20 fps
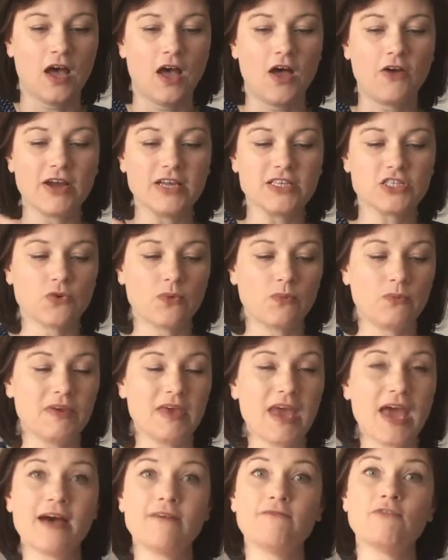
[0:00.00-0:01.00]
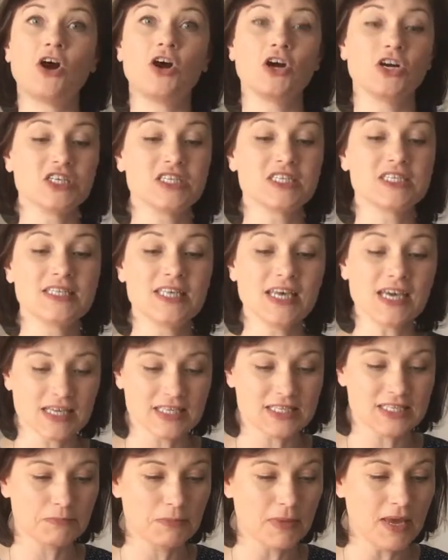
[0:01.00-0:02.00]
All right, so we have our
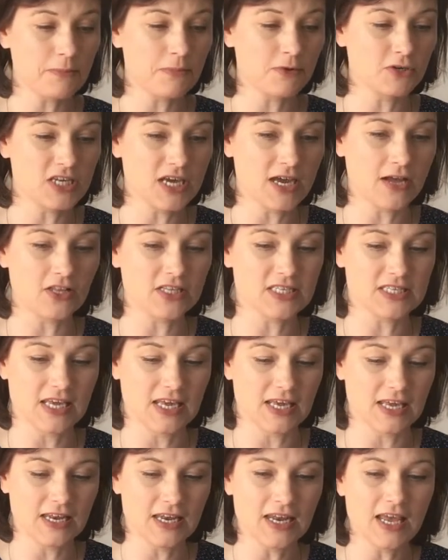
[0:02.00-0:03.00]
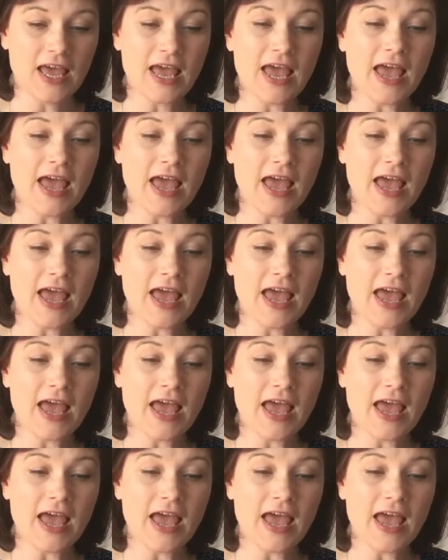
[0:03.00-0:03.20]
6 paper towels in,